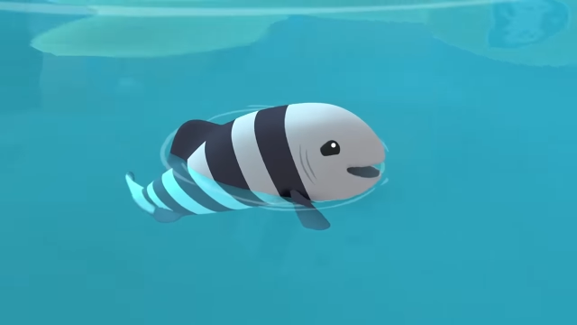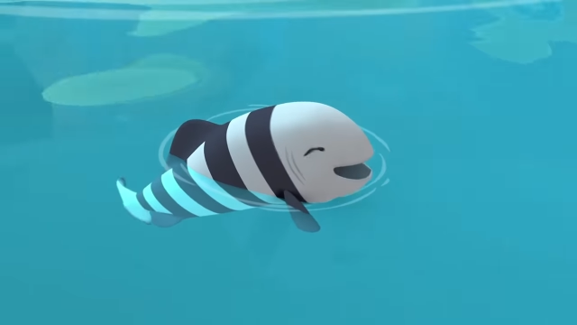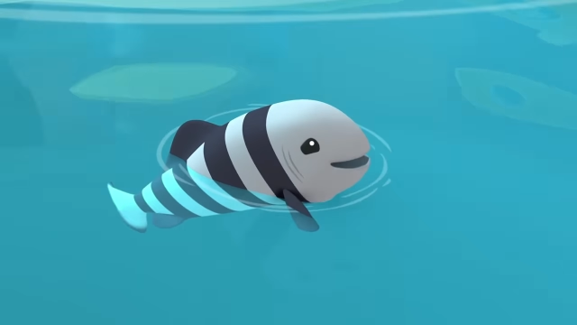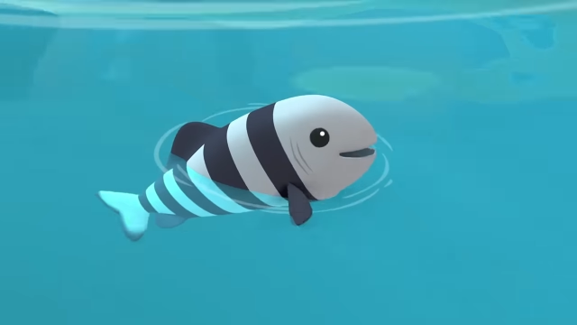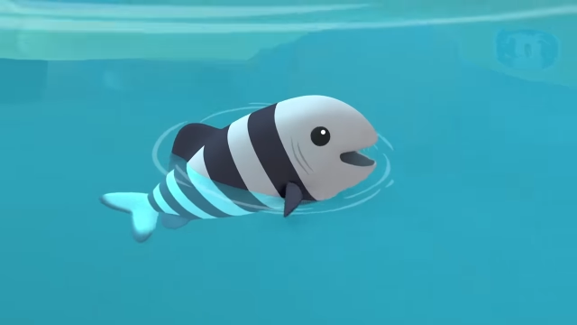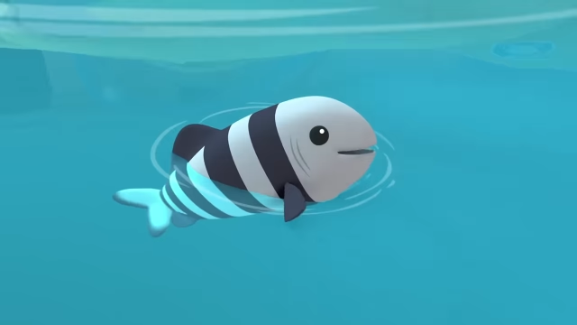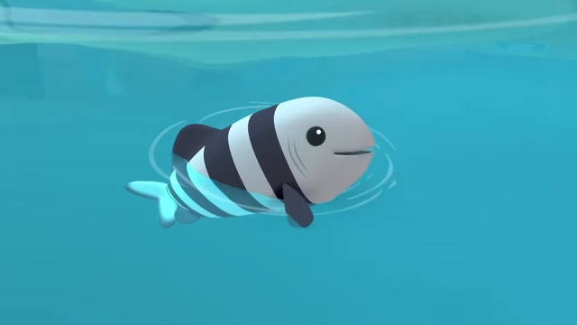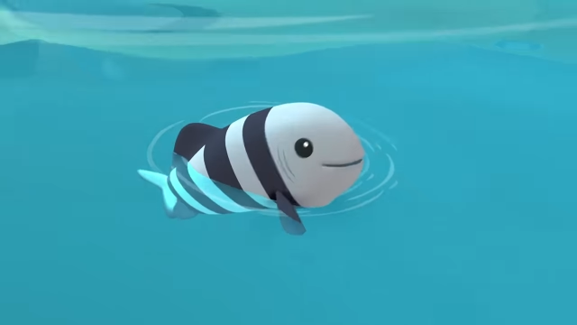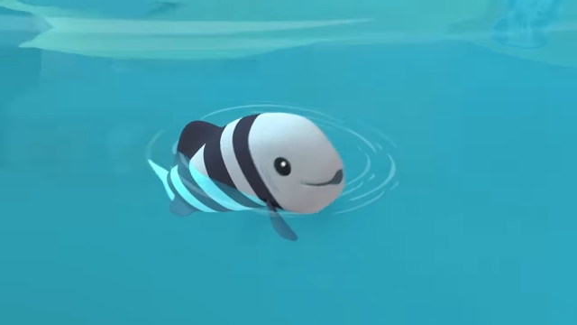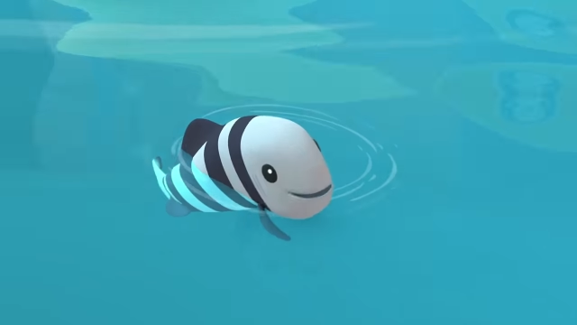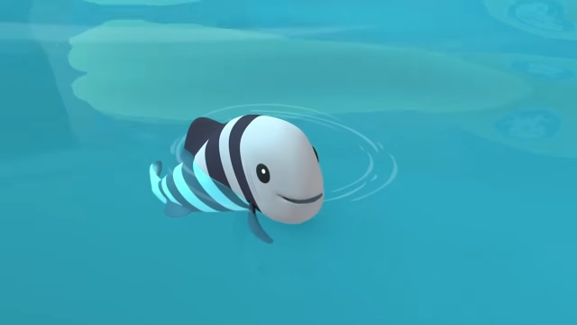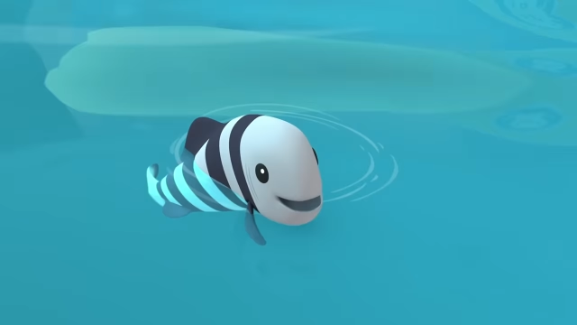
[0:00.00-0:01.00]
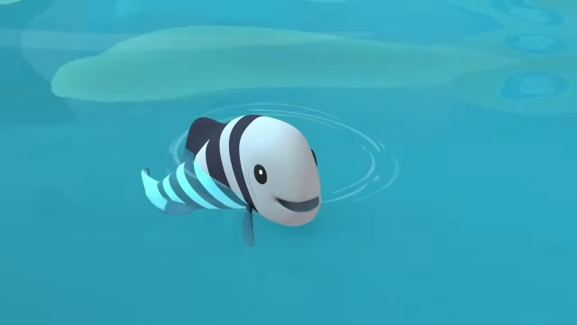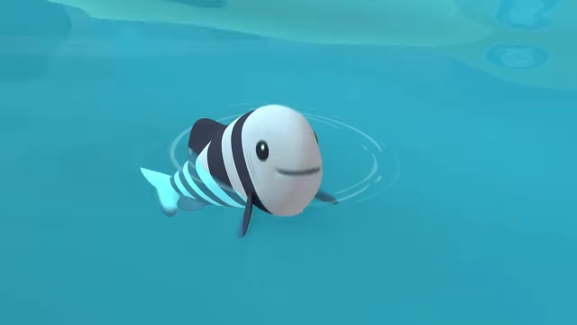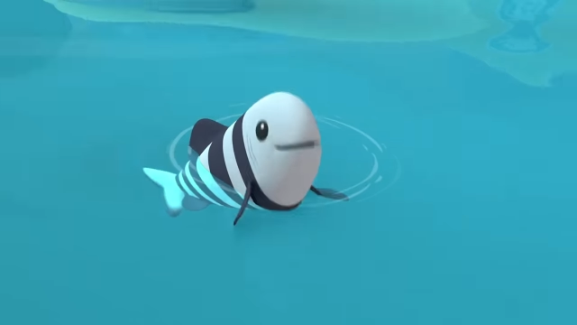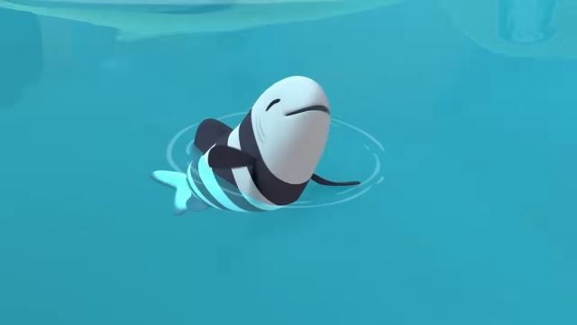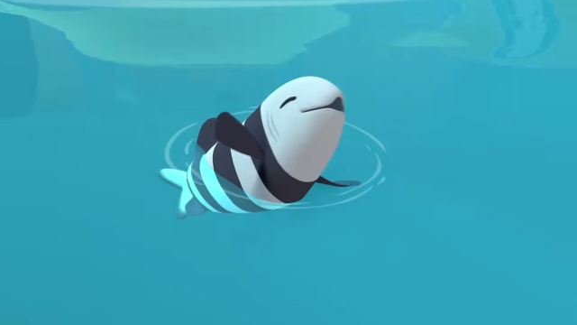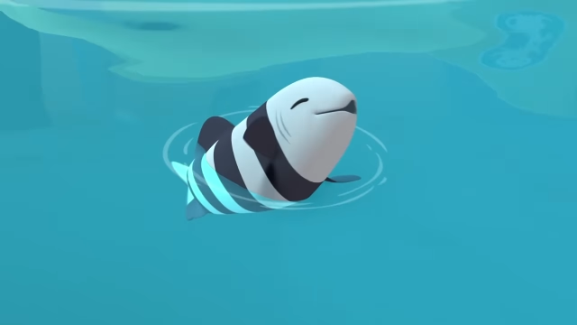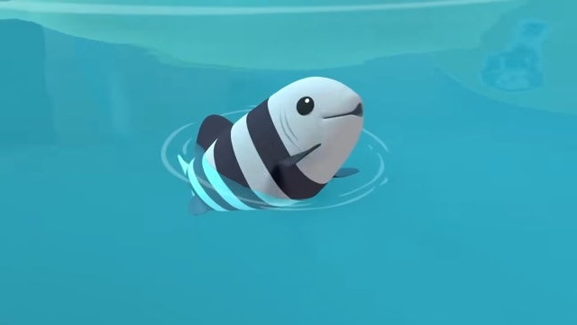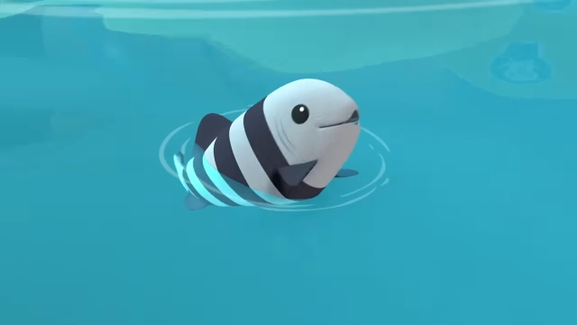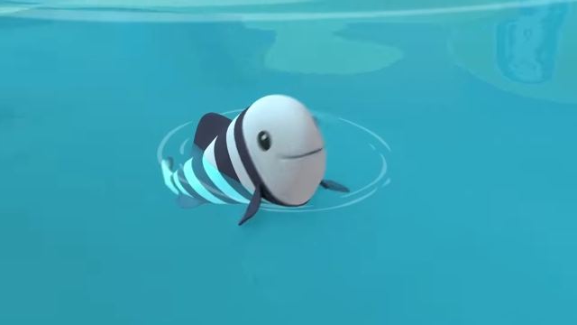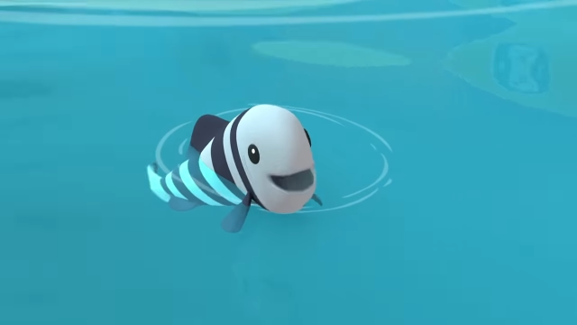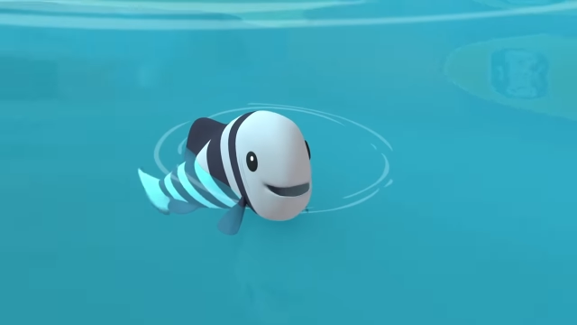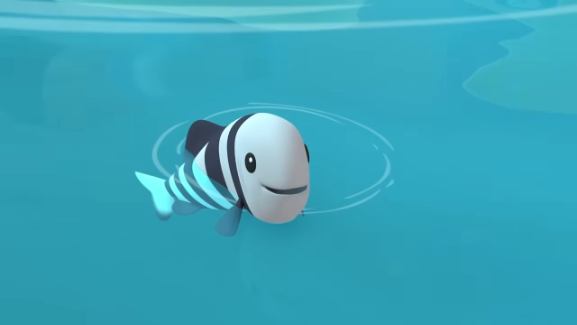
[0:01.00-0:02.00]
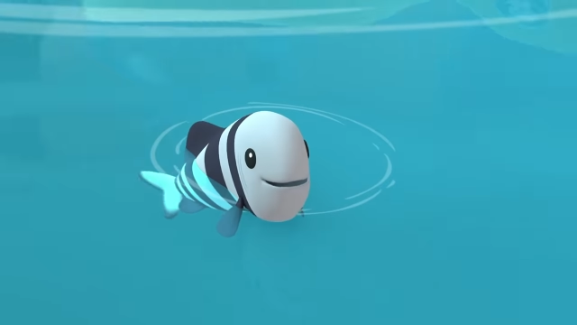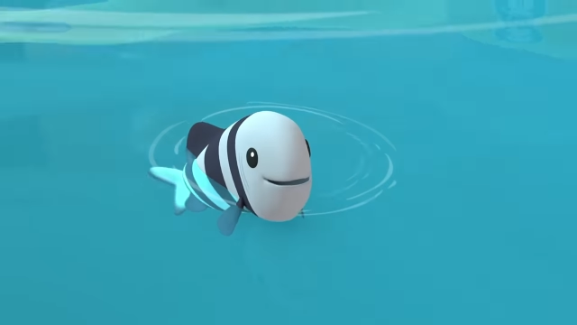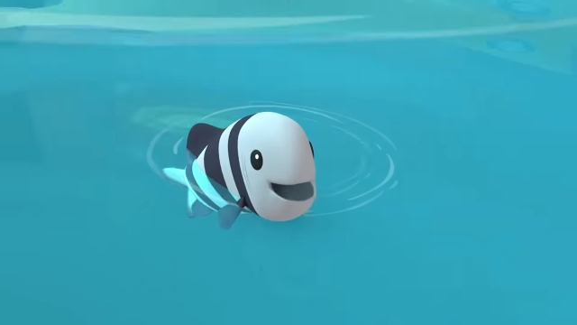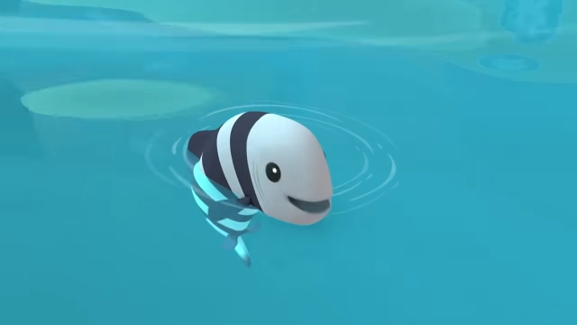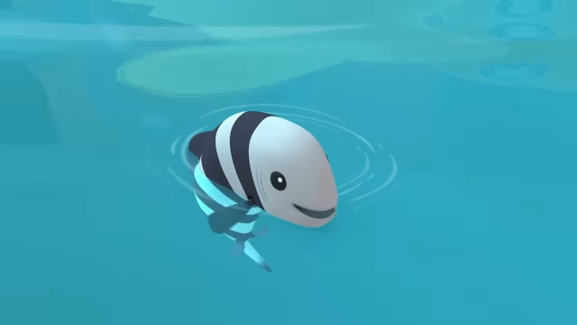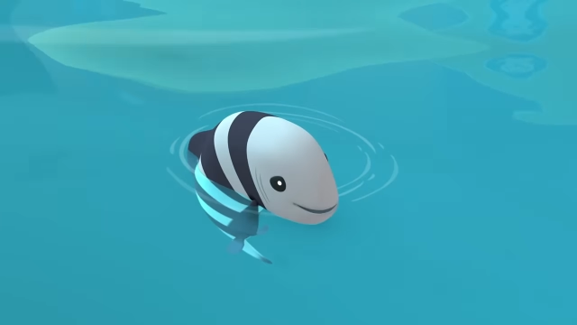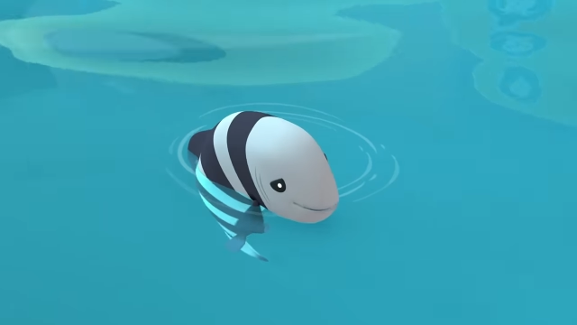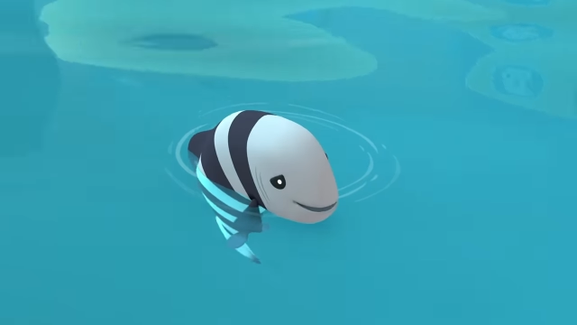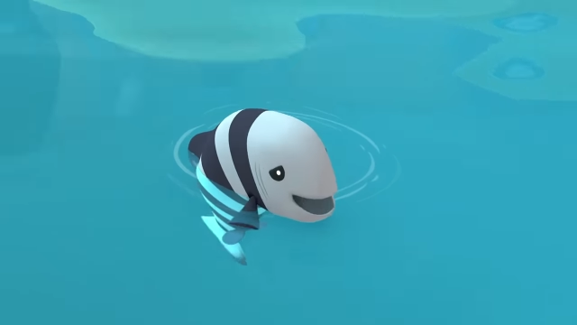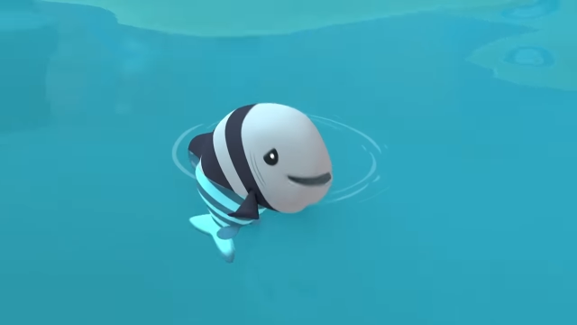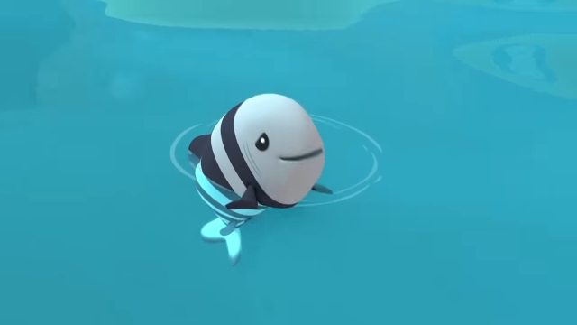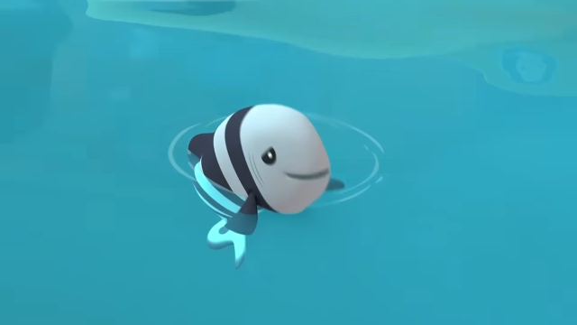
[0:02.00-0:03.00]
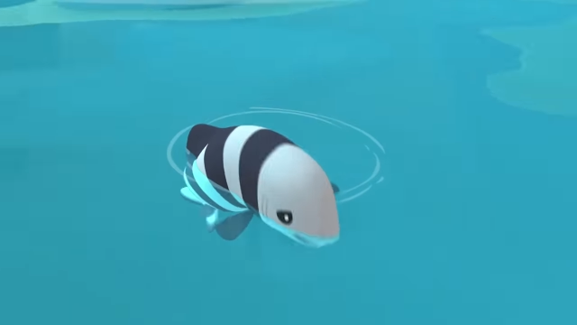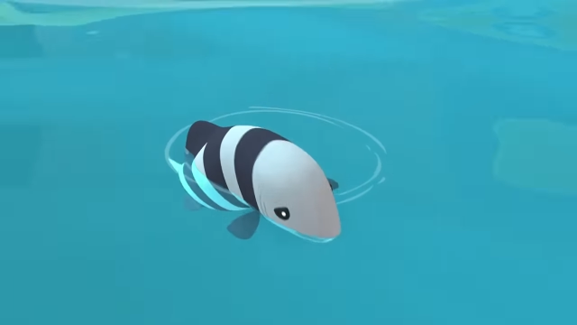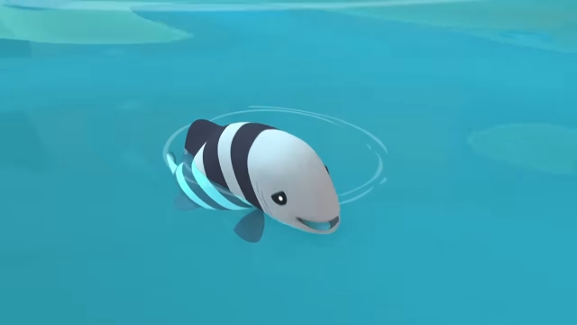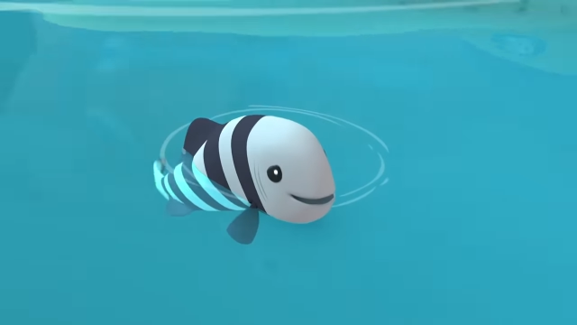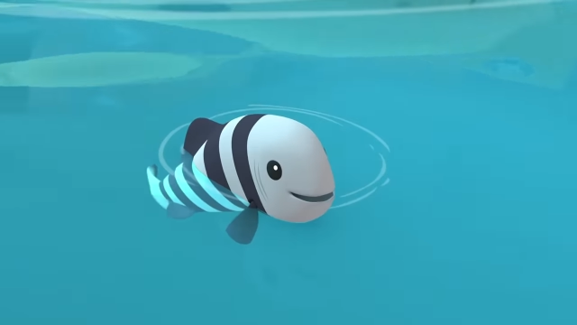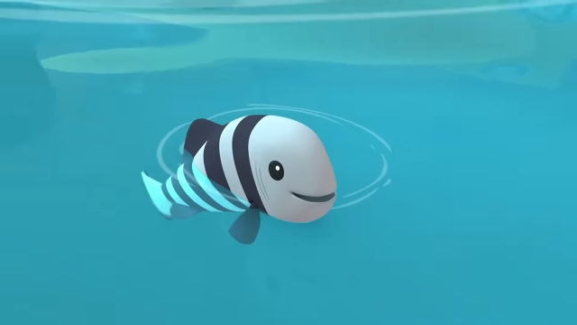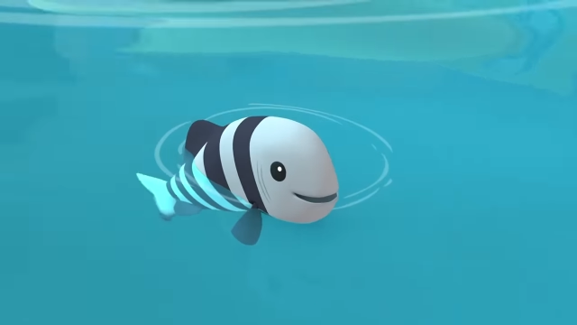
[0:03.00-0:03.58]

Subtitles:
[unreadable: no face in view]